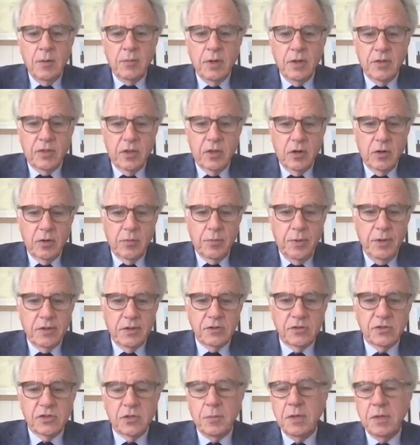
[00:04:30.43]
but there
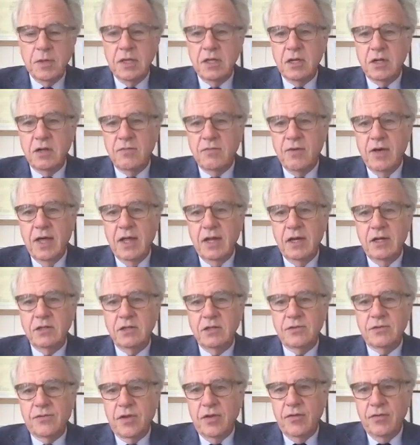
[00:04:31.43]
appears to be an
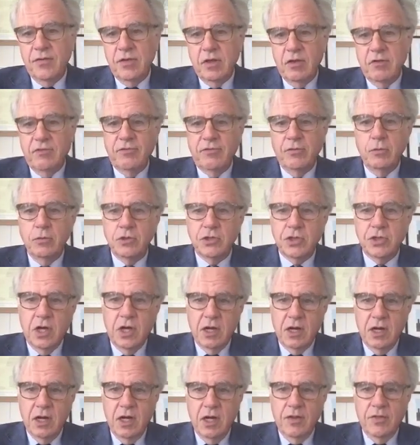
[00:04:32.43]
advantage of giving the flu
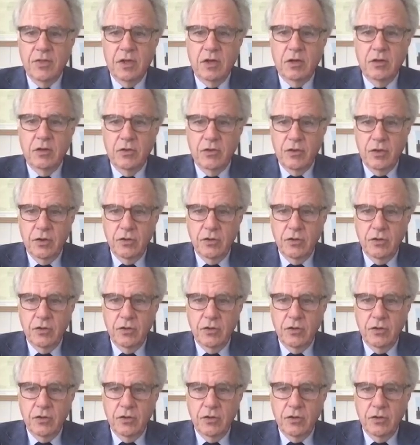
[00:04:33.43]
shot and